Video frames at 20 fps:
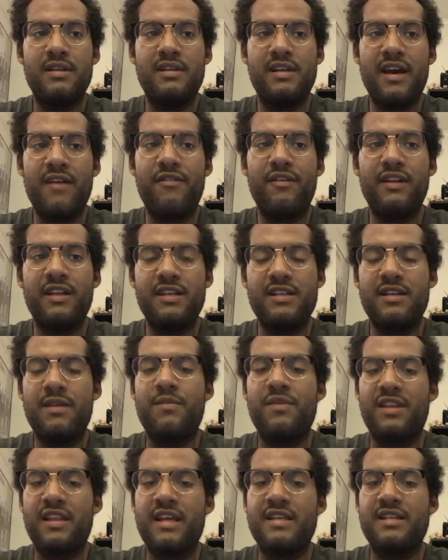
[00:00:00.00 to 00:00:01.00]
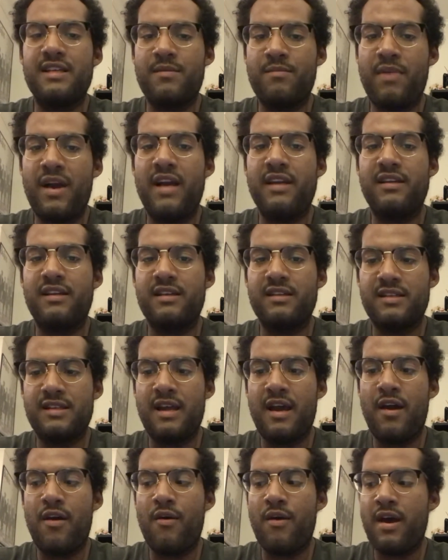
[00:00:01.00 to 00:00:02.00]
definitely something that's impacting us
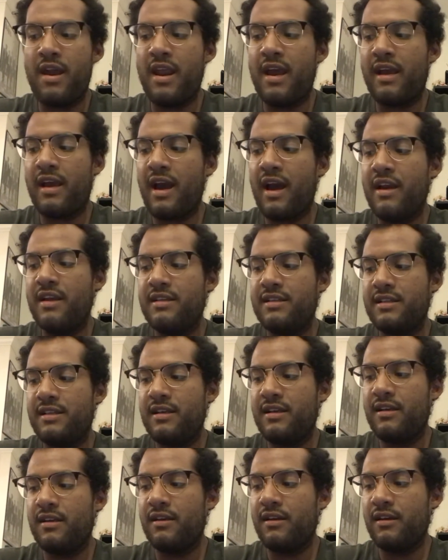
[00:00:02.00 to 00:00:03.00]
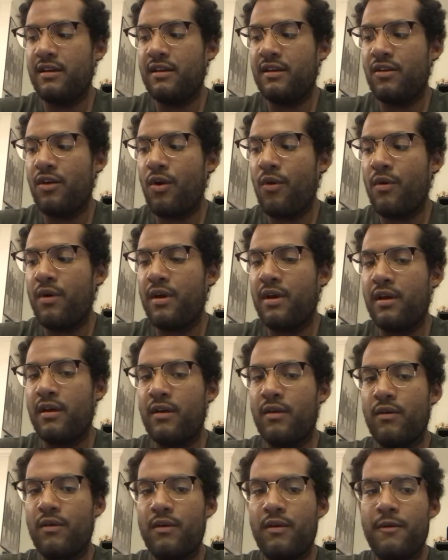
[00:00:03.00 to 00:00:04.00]
now, and I kind of see it
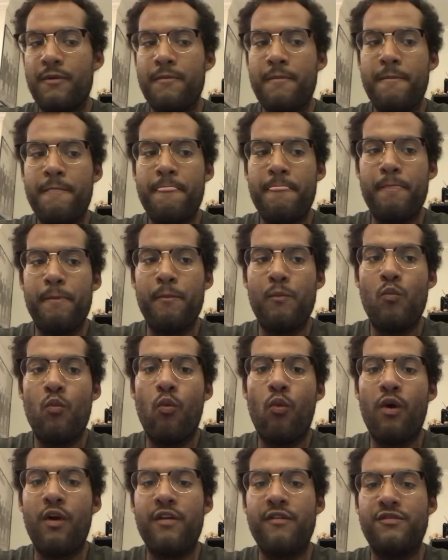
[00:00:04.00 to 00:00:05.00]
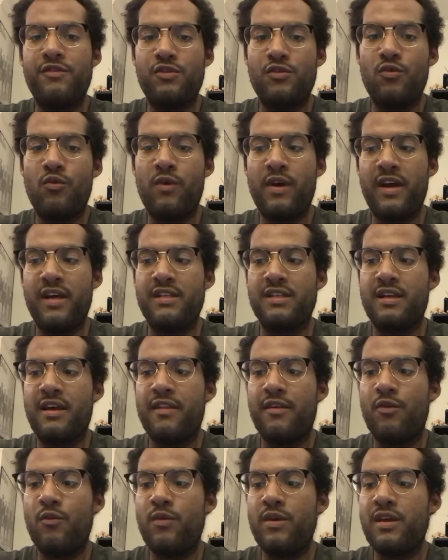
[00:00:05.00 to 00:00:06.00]
going one of two ways.
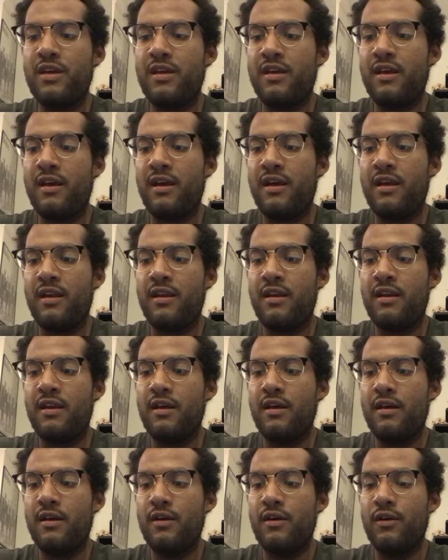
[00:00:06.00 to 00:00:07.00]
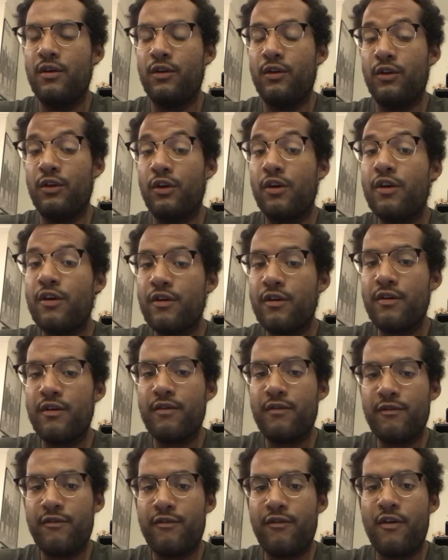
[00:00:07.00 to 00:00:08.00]
Either we can learn
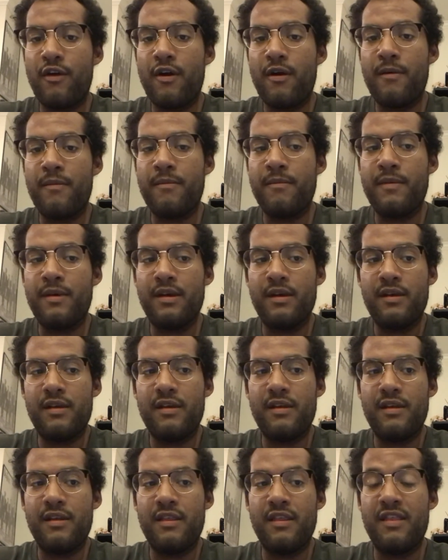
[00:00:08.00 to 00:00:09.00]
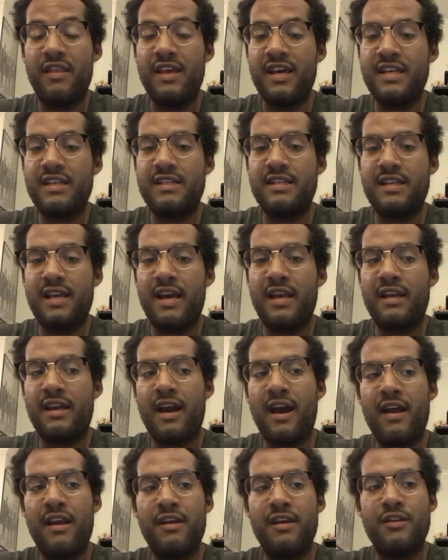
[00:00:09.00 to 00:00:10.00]
from this and
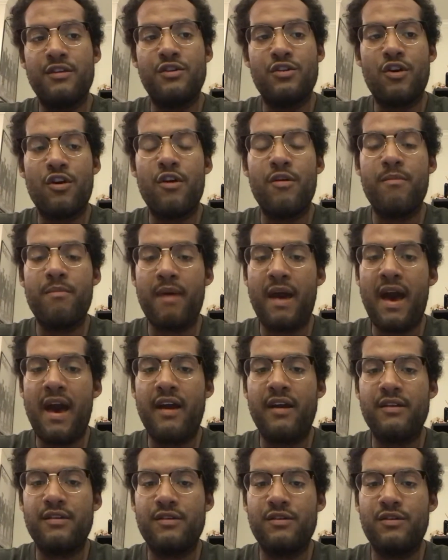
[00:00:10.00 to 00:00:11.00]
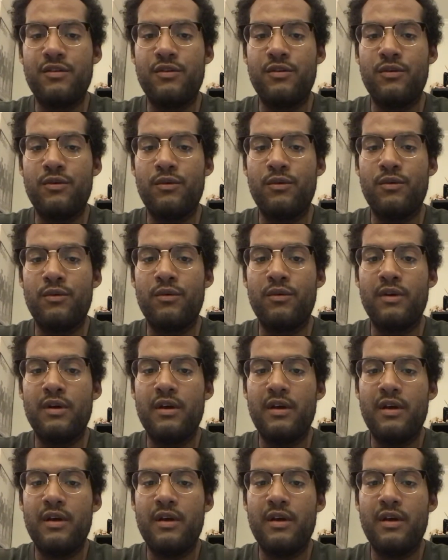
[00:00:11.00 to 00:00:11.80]
kind of turn back to